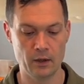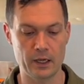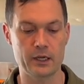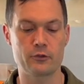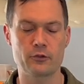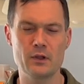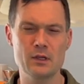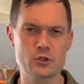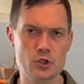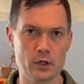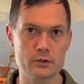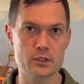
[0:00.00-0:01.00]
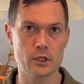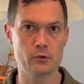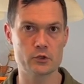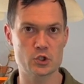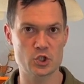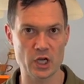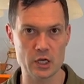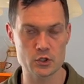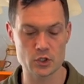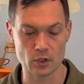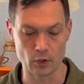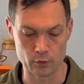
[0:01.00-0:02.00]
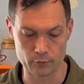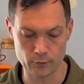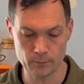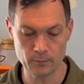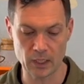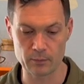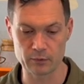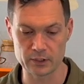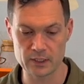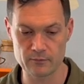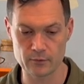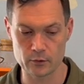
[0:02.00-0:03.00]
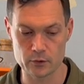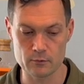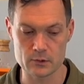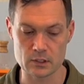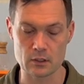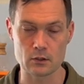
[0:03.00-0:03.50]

I think John Doe is changing over. I believe they're using a